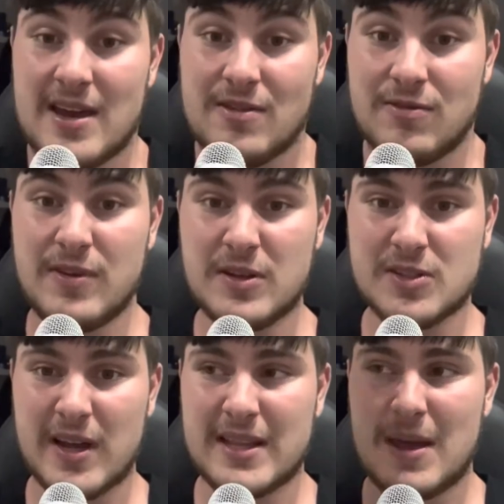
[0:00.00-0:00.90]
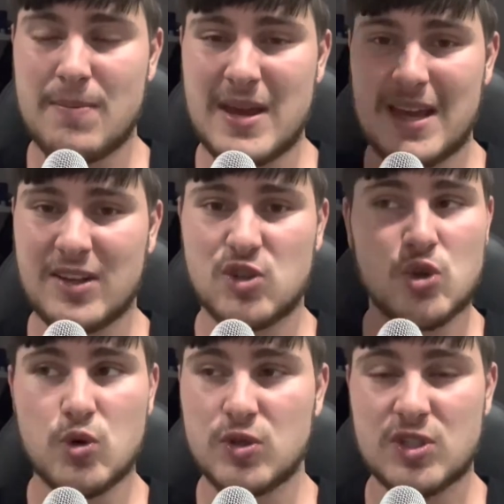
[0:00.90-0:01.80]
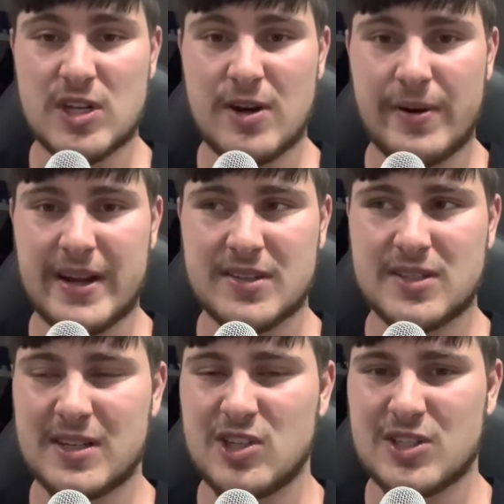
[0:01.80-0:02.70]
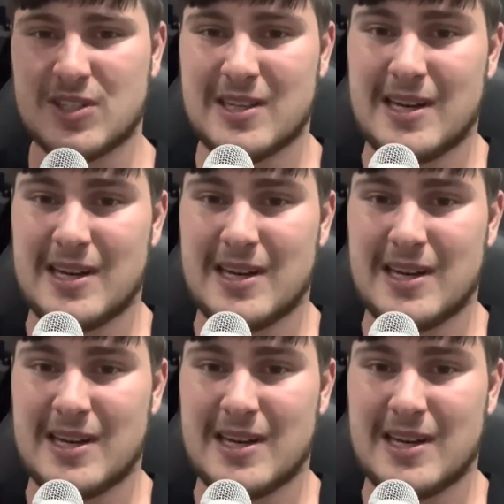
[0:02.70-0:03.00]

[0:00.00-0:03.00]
feels like they're being too serious. It just,